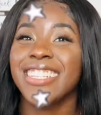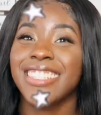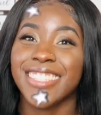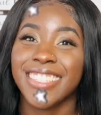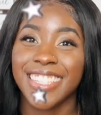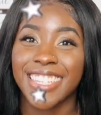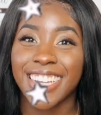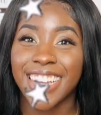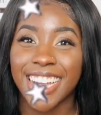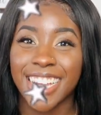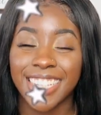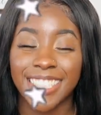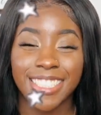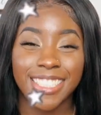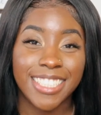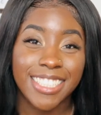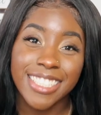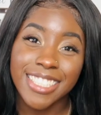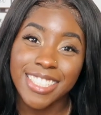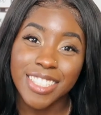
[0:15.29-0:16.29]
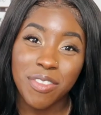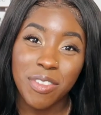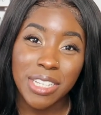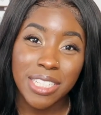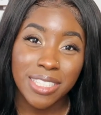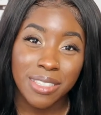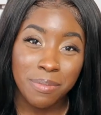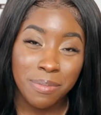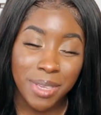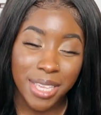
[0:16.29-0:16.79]
So you guys, this is
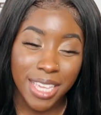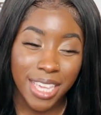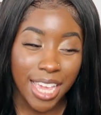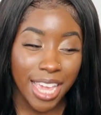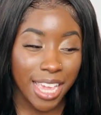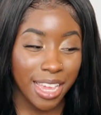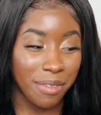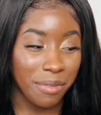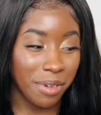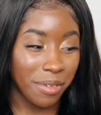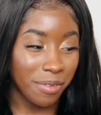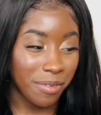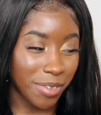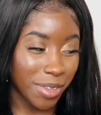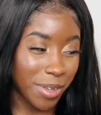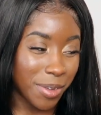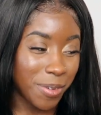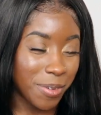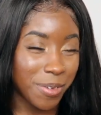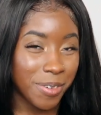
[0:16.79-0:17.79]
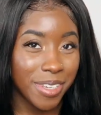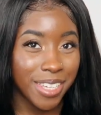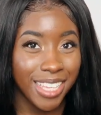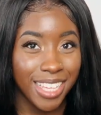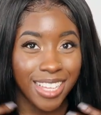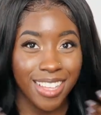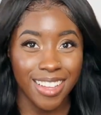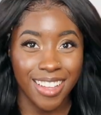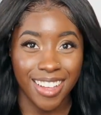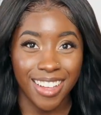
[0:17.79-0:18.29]
going to be a review
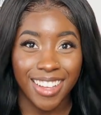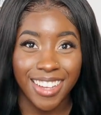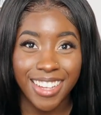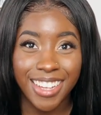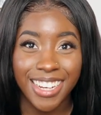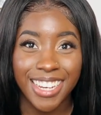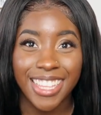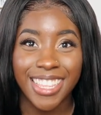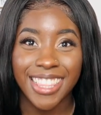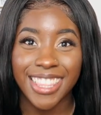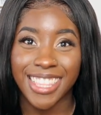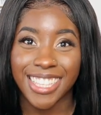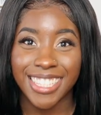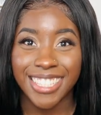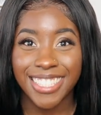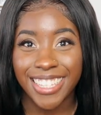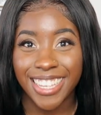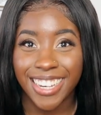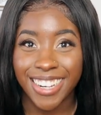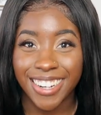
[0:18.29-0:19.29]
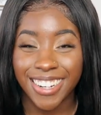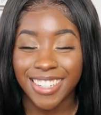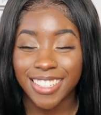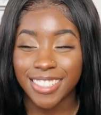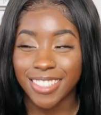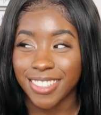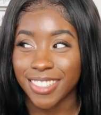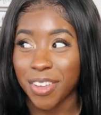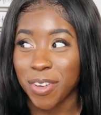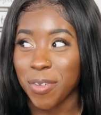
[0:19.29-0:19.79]
on this hair.
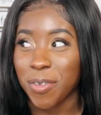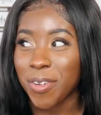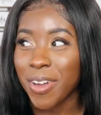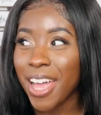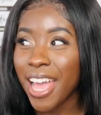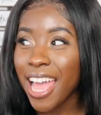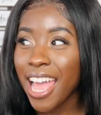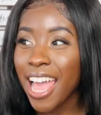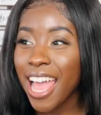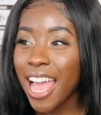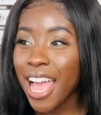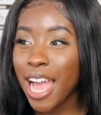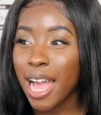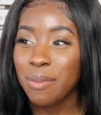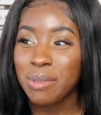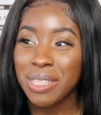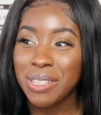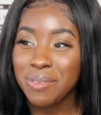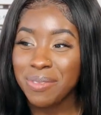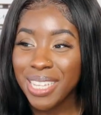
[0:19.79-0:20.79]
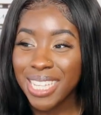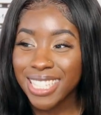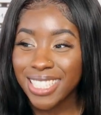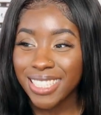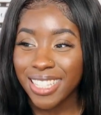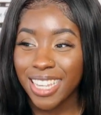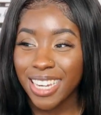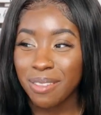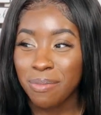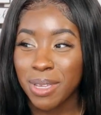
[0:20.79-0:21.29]
So I'm a little bit
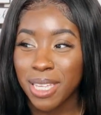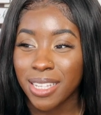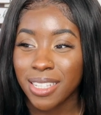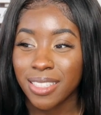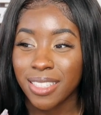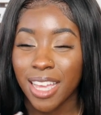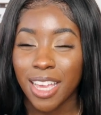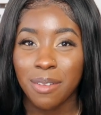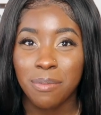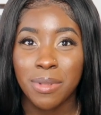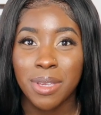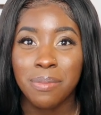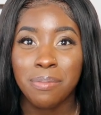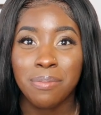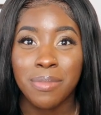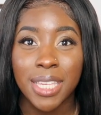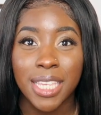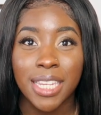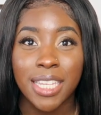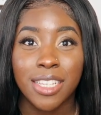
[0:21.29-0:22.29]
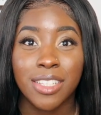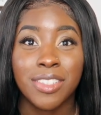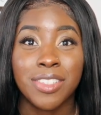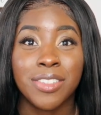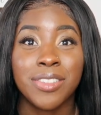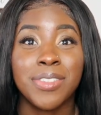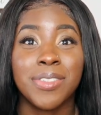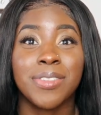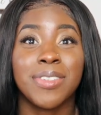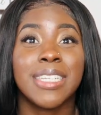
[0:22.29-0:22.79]
excited because I've been meaning
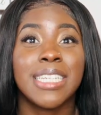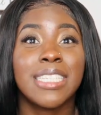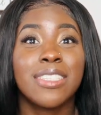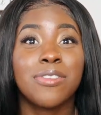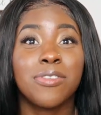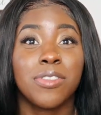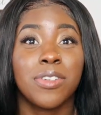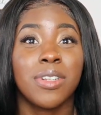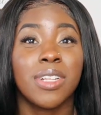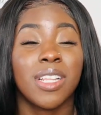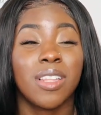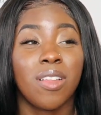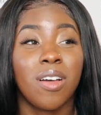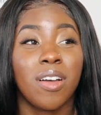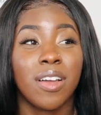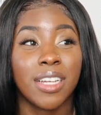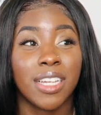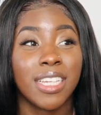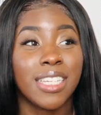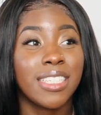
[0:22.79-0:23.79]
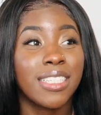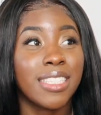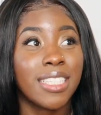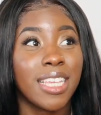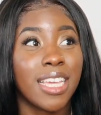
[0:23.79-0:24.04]
to do this for the longest.